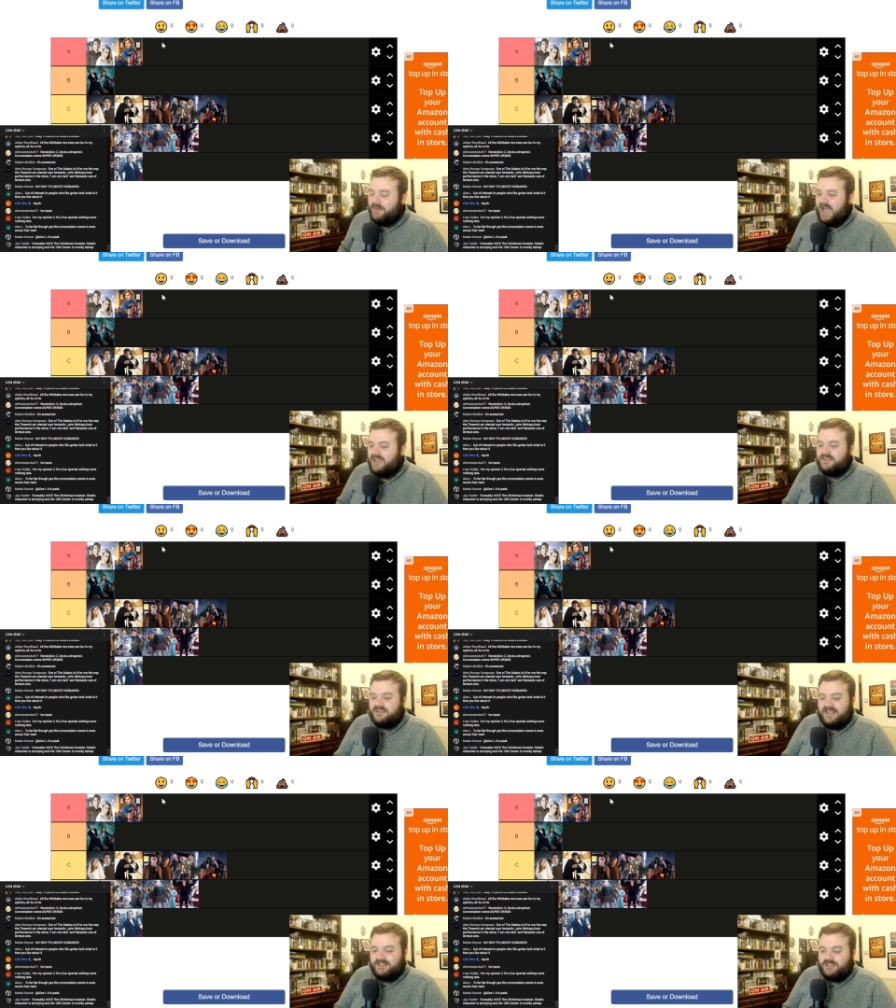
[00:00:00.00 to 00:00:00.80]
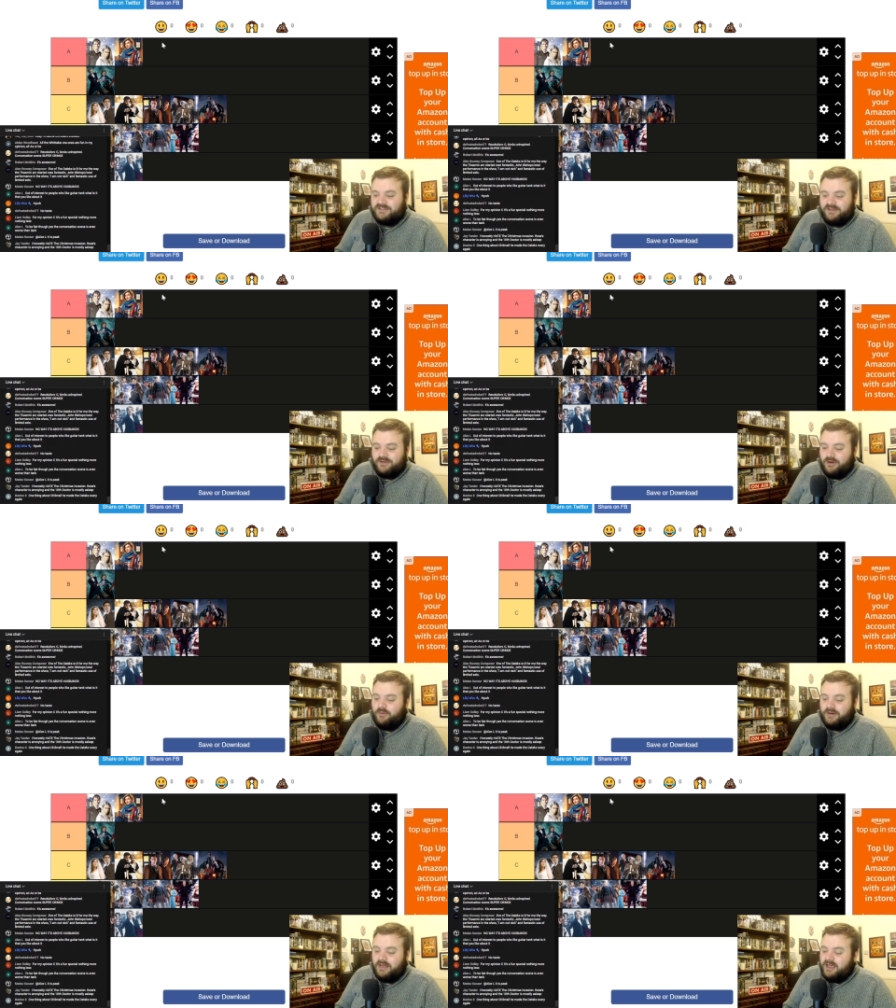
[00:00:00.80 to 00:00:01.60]
But I think that Tosin
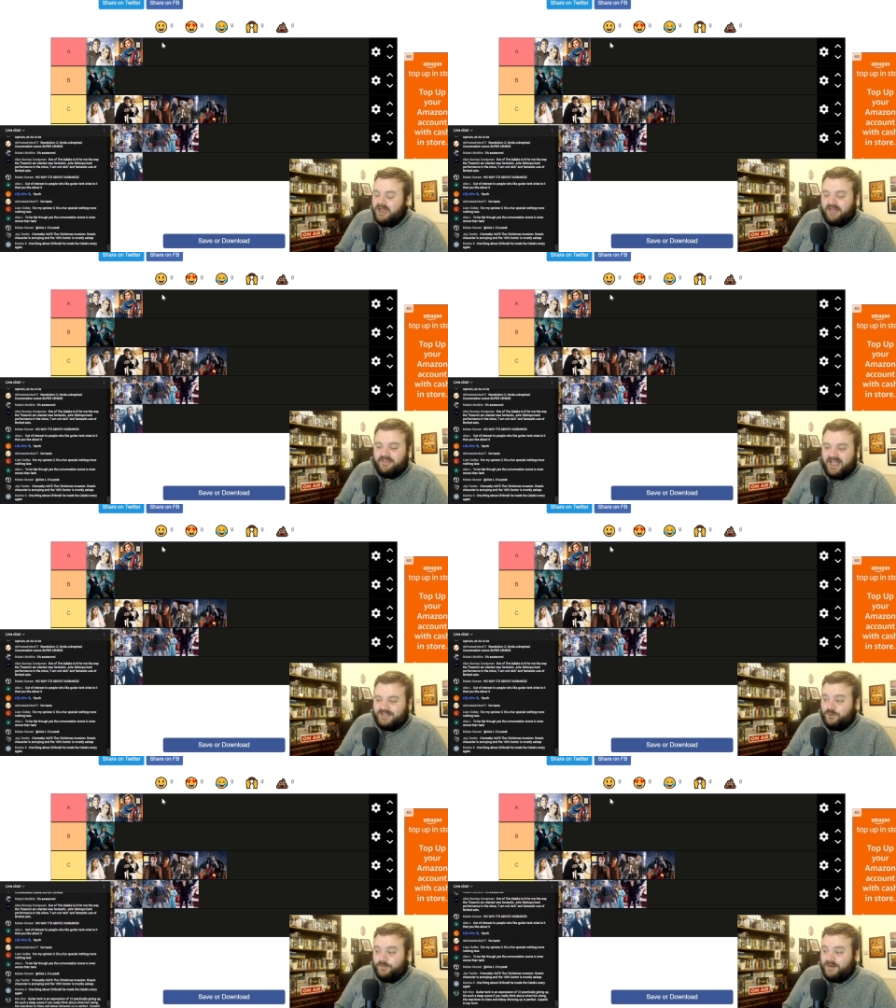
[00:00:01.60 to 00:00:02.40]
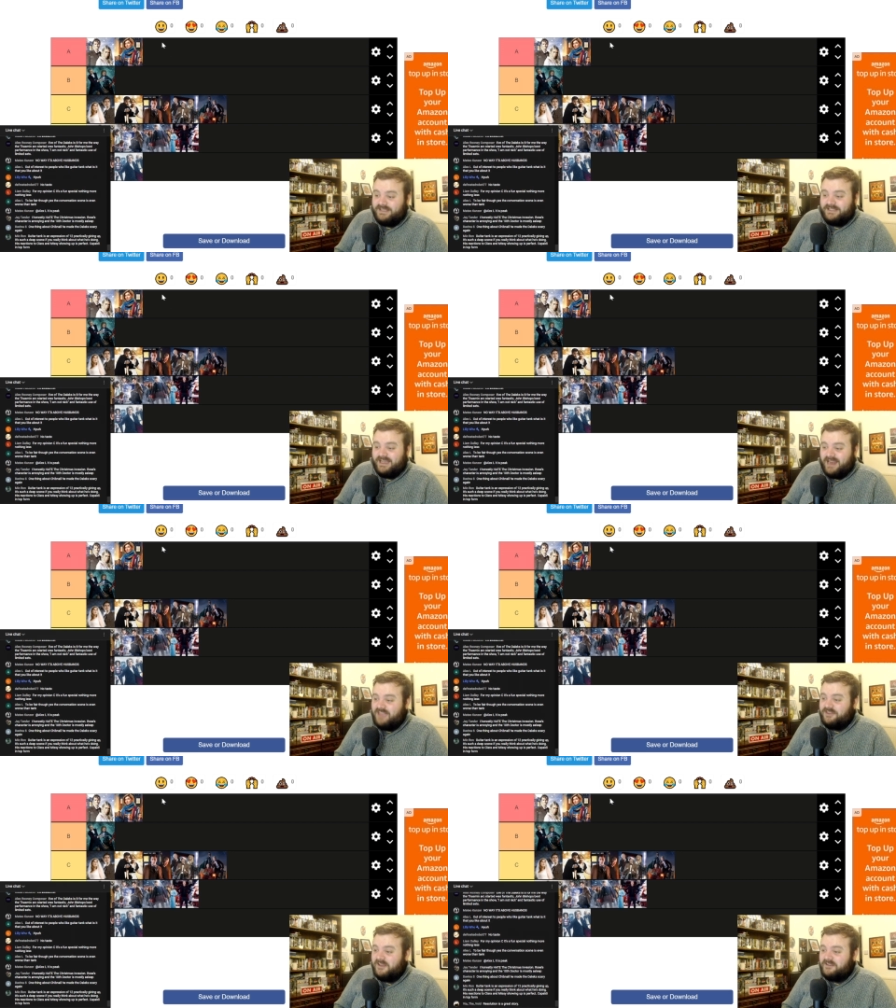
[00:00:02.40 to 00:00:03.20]
Cole and the actual places that,
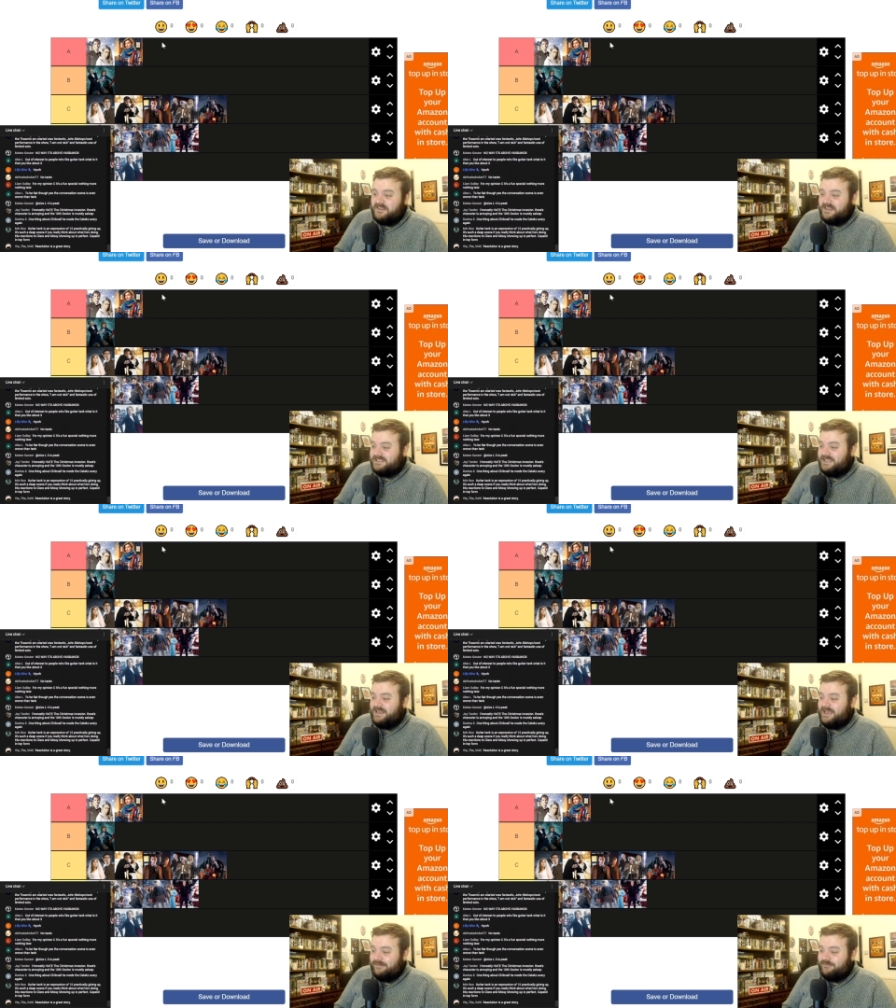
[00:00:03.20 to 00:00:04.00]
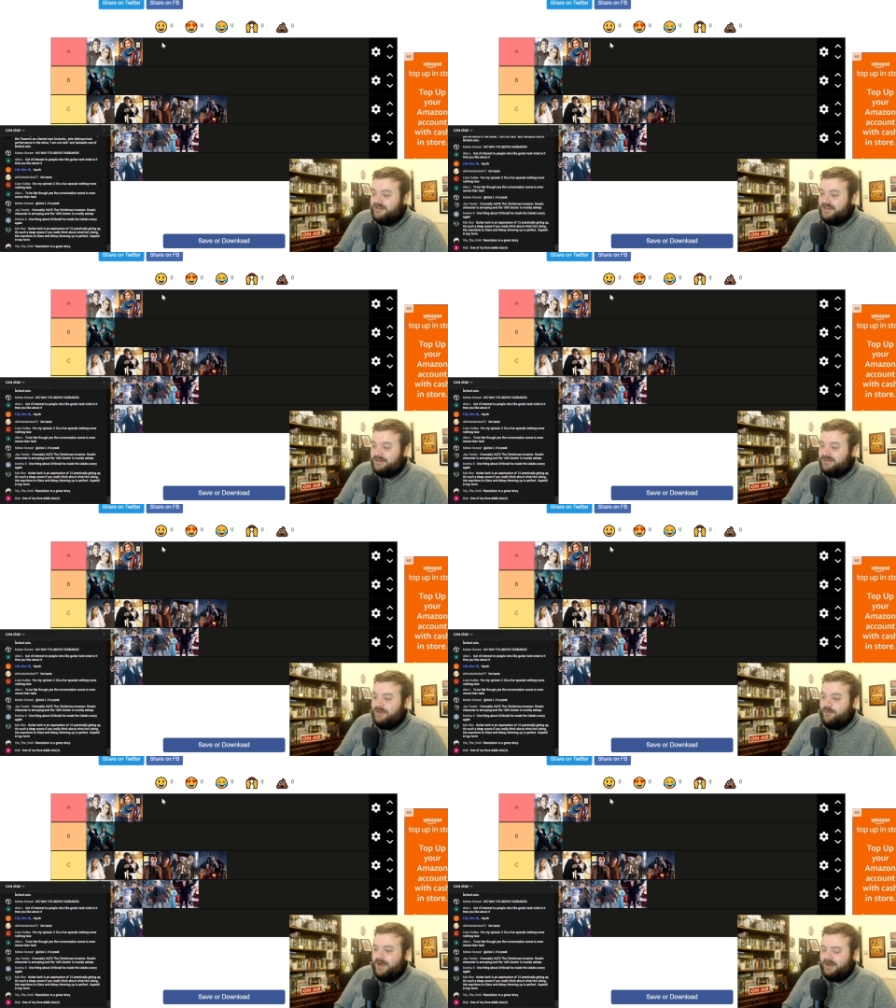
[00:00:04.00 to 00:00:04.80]
I think that they're selling it really,
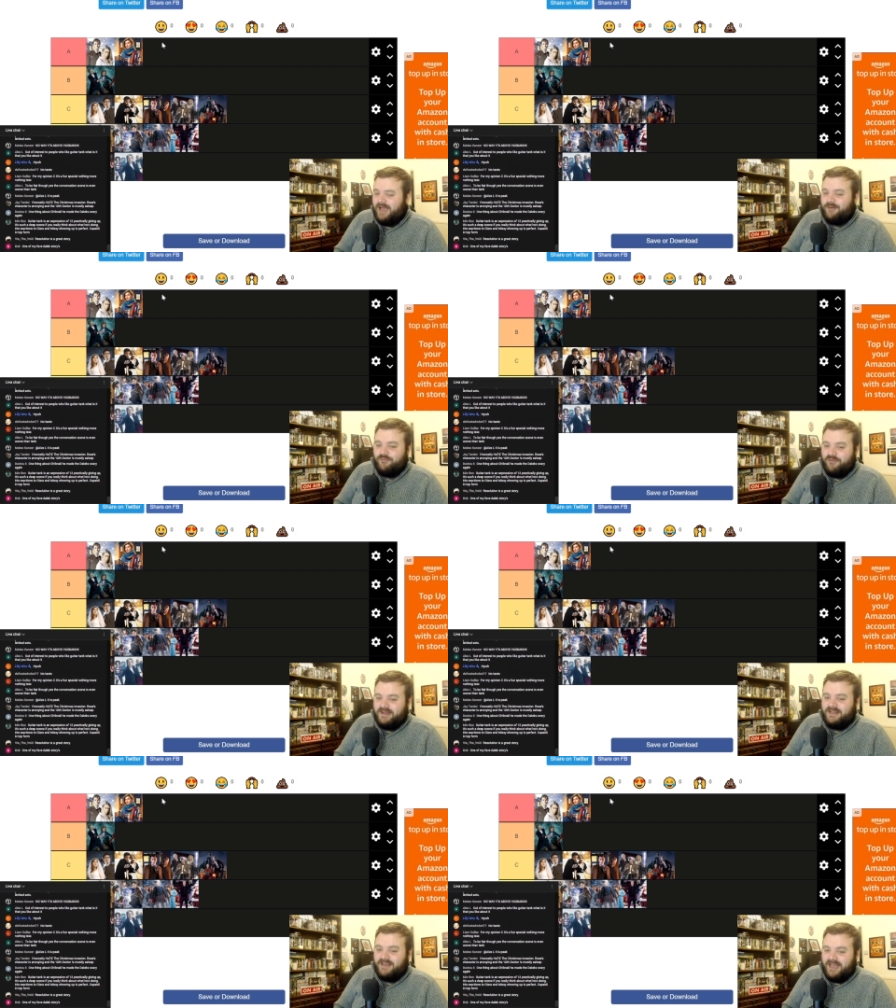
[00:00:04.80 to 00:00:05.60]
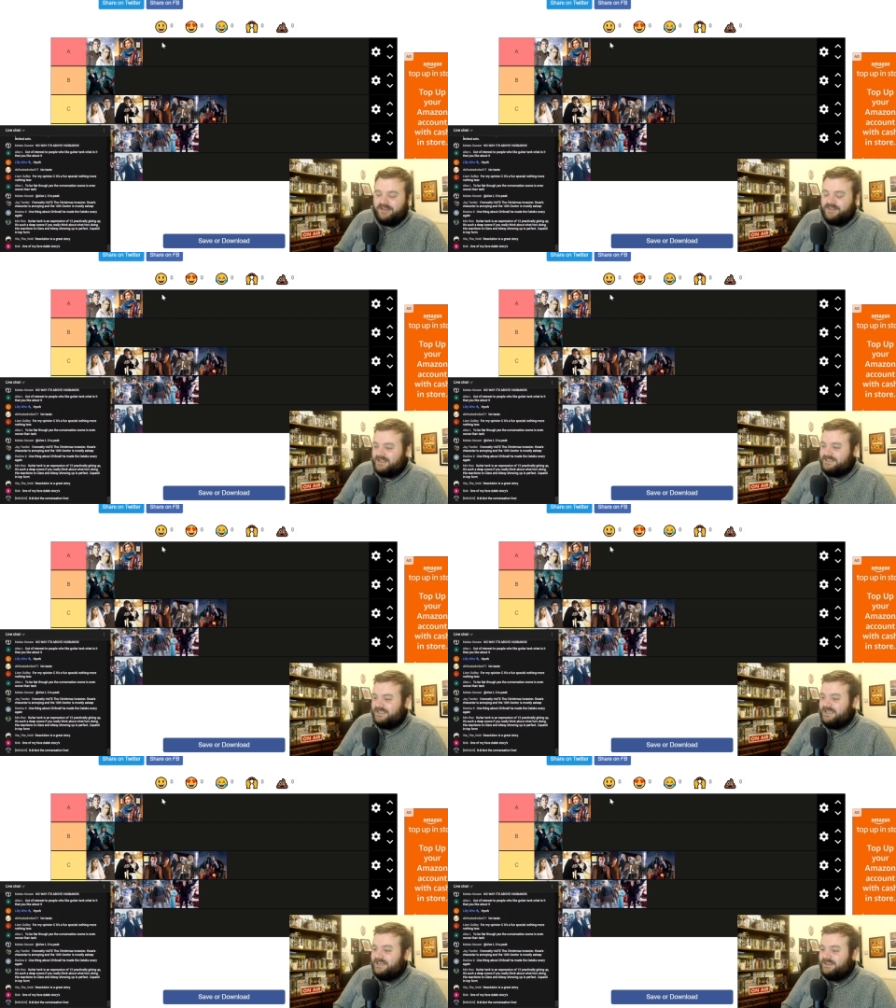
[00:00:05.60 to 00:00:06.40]
really well. I really like that
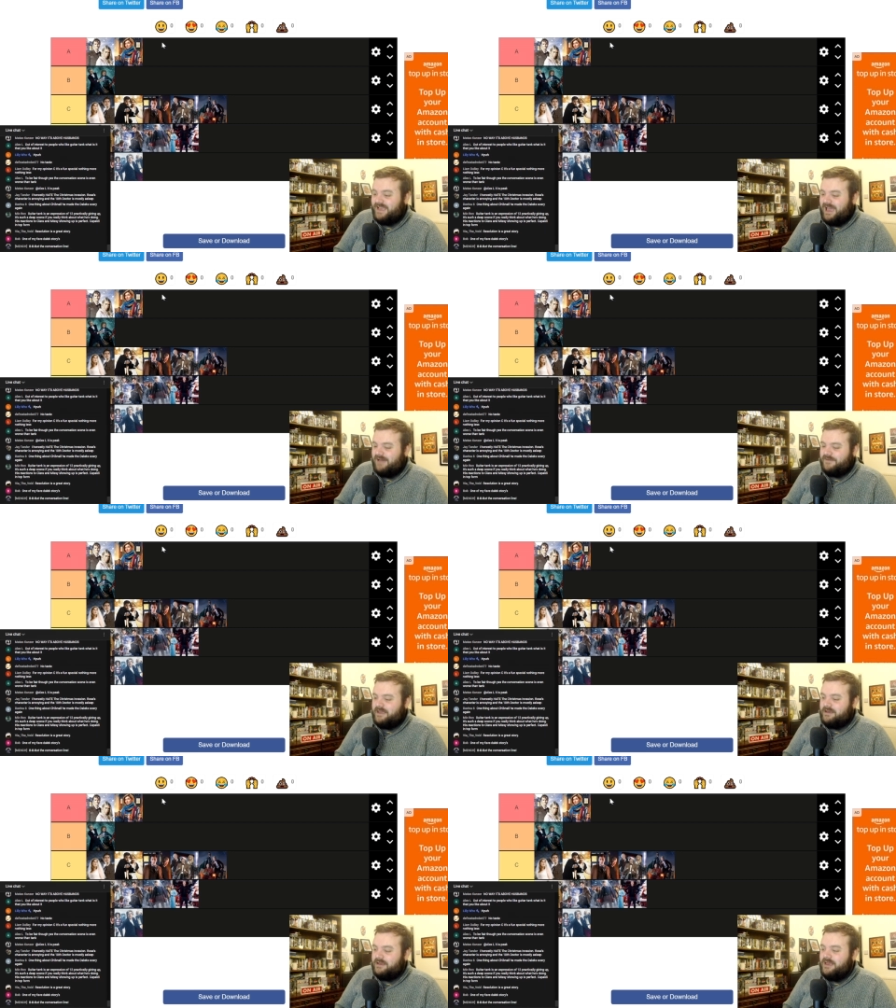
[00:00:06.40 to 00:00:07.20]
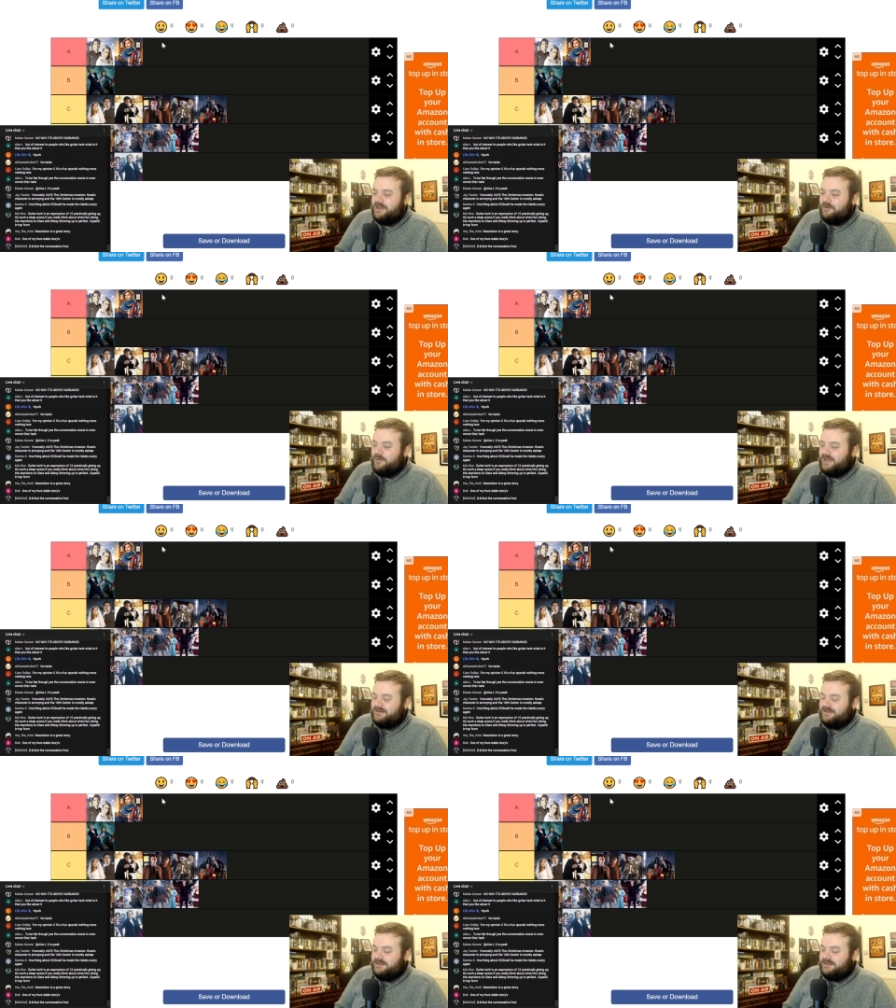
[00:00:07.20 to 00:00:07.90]
scene in the cafe when